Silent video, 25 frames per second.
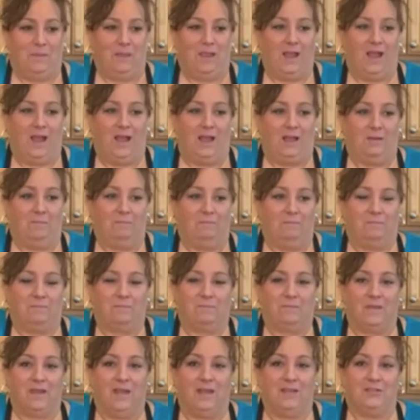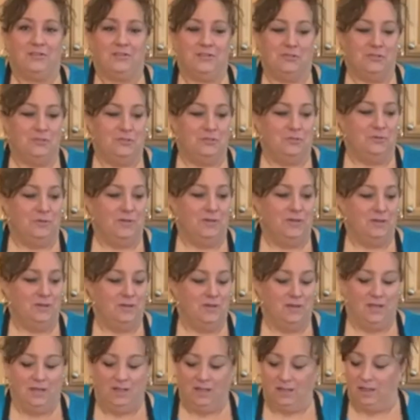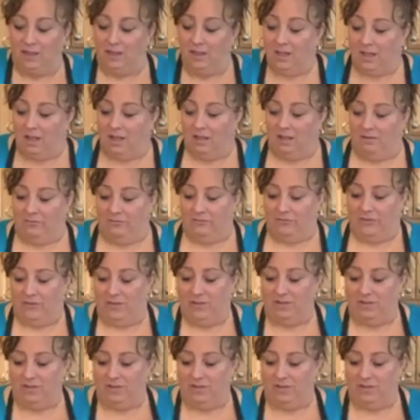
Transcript: I do love